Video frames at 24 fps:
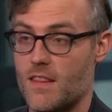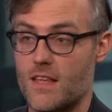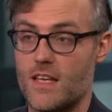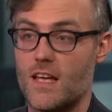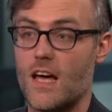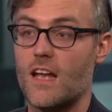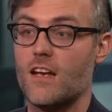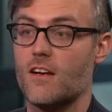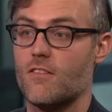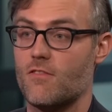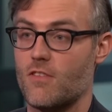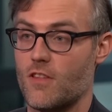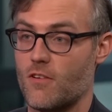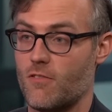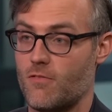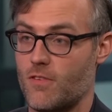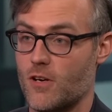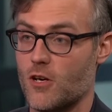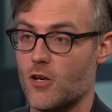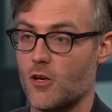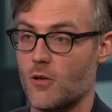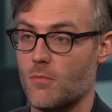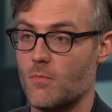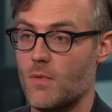the end of the
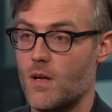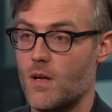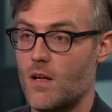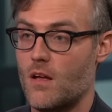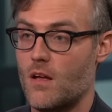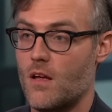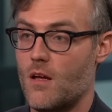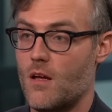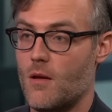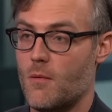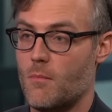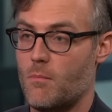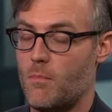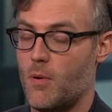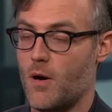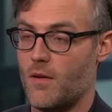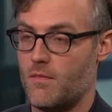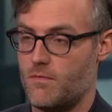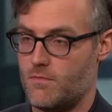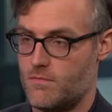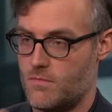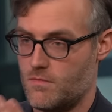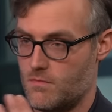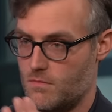film. But
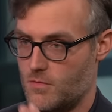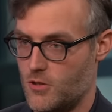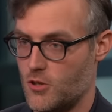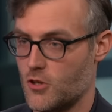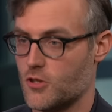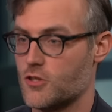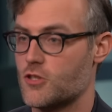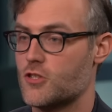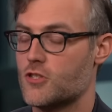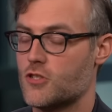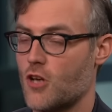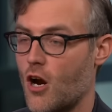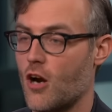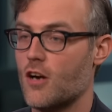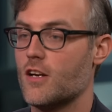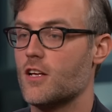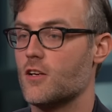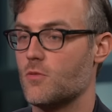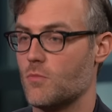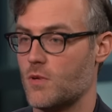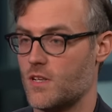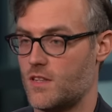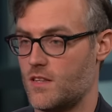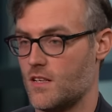you're starting with